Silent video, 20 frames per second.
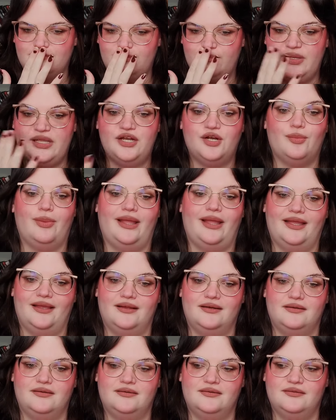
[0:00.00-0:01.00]
Peter
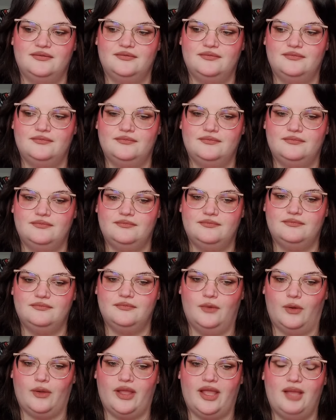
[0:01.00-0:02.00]
Pan,
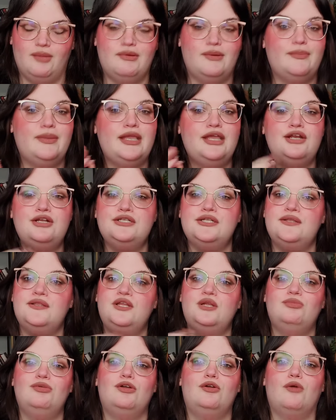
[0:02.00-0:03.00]
okay? But Peter's a
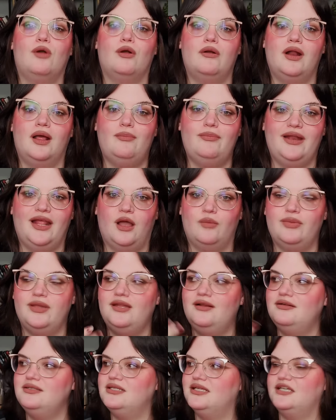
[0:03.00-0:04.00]
little bit grown up now.
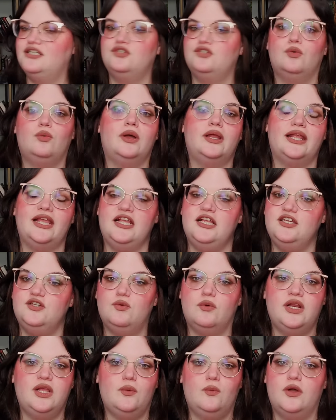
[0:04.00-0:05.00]
Peter's like 20,
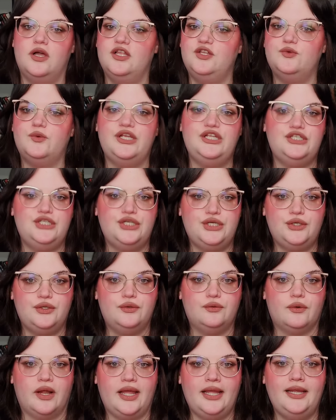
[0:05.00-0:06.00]
21,
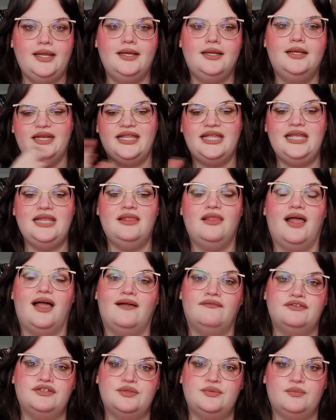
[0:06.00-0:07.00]
22, right? And he
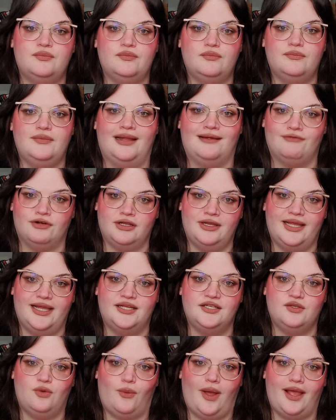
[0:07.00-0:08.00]
left
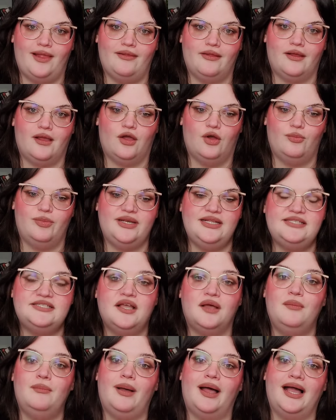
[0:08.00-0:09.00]
Neverland a while ago, but he's
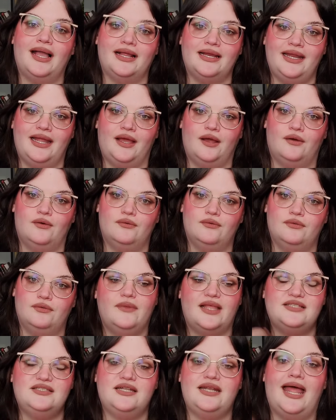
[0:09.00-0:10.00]
come back now
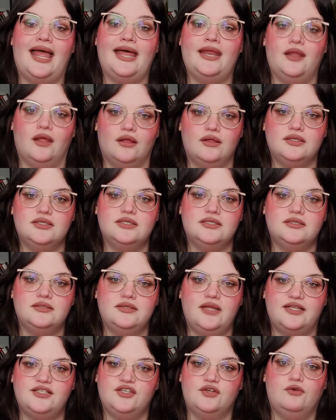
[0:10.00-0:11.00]
as an adult,
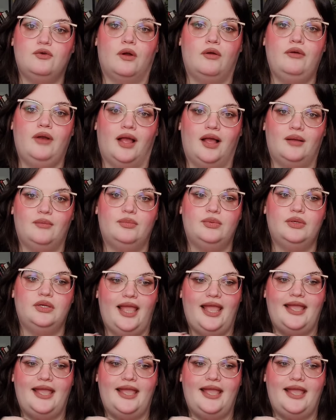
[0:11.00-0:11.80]
as a grown up.